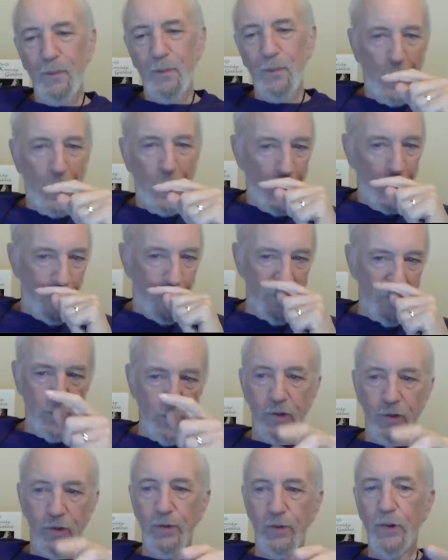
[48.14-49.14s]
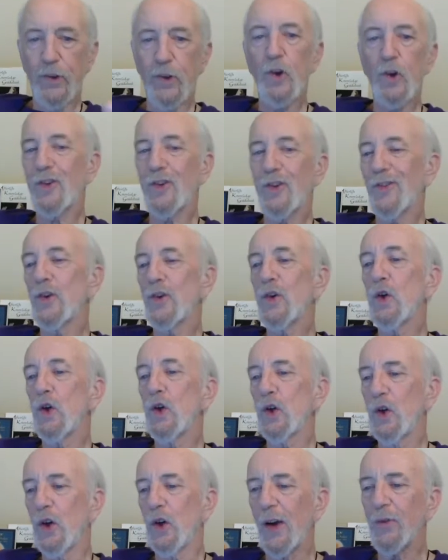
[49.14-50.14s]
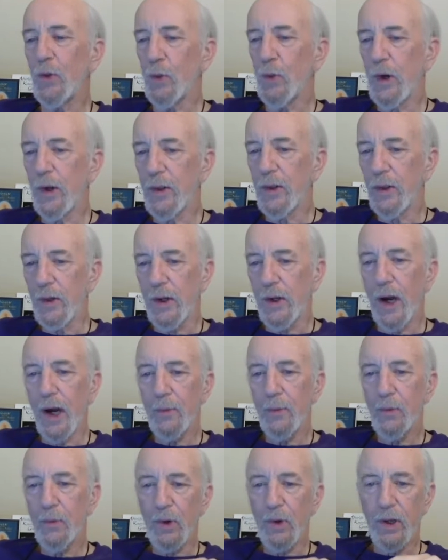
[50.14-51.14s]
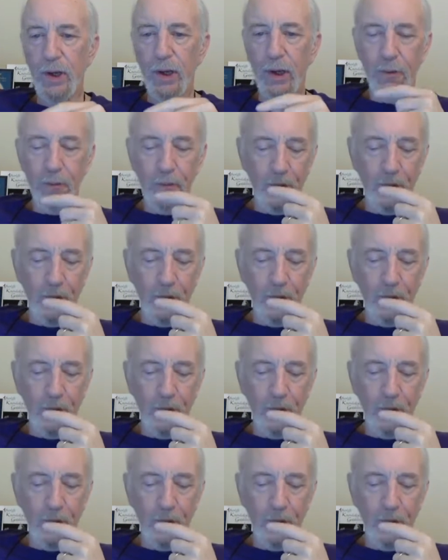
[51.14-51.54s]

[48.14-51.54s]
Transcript: Well, just for those of you who haven't read the guidebook yet,